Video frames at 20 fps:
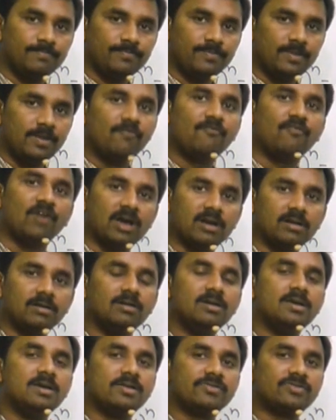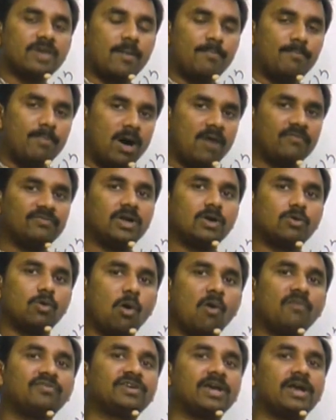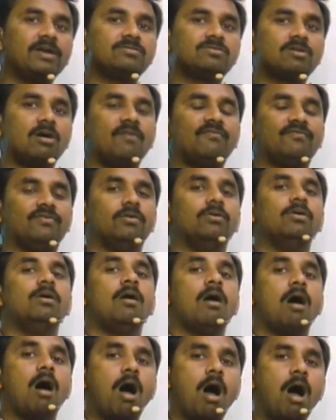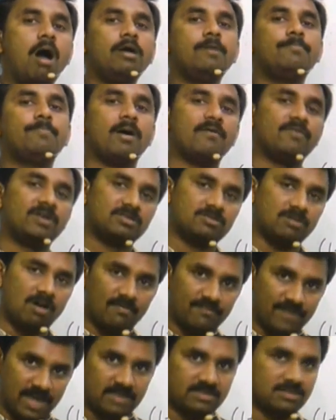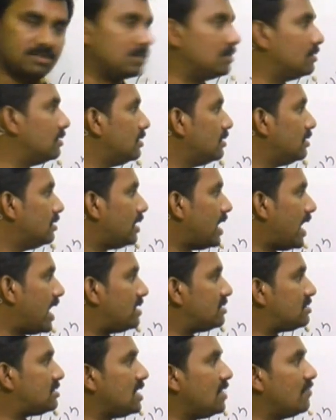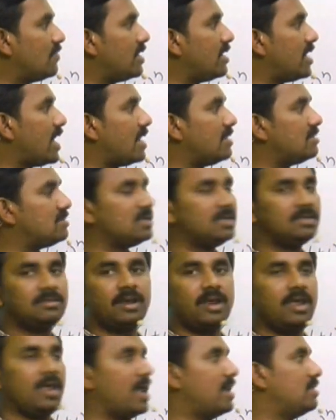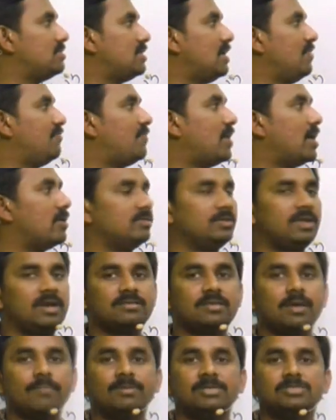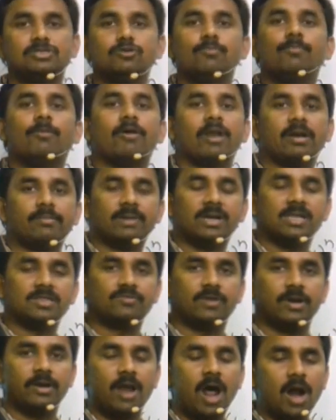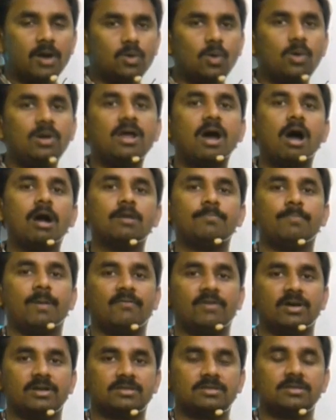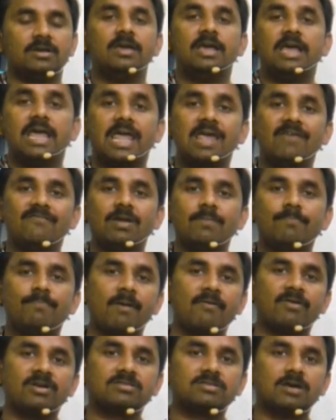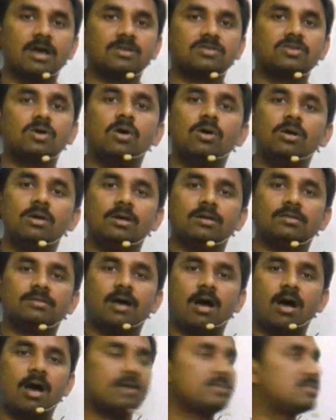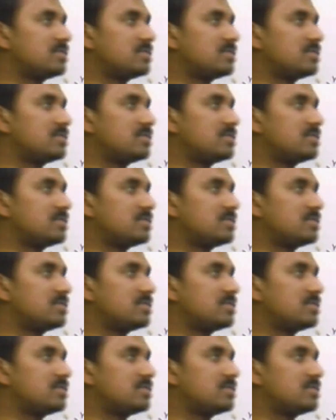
for sum of the coefficients of odd powers of x, NC1, NC3, NC5, that sum is 2 power n minus 1. Not only odd powers, even powers also, the answer